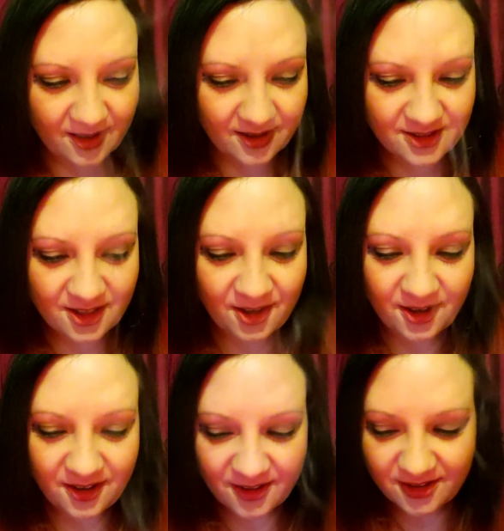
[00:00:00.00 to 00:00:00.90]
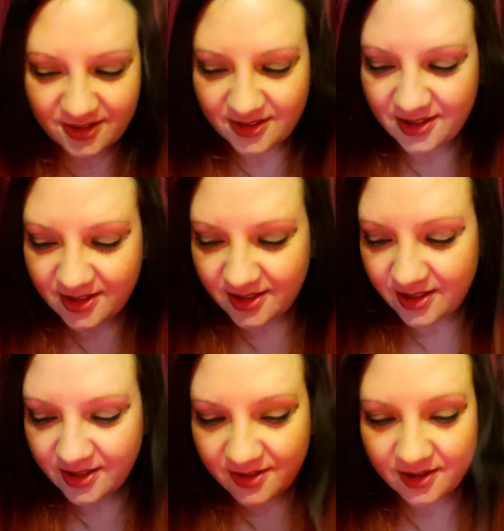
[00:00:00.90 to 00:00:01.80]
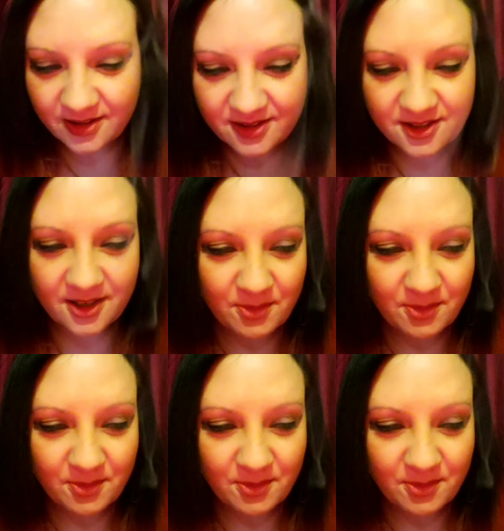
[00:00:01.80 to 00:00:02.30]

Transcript: Turn. I'm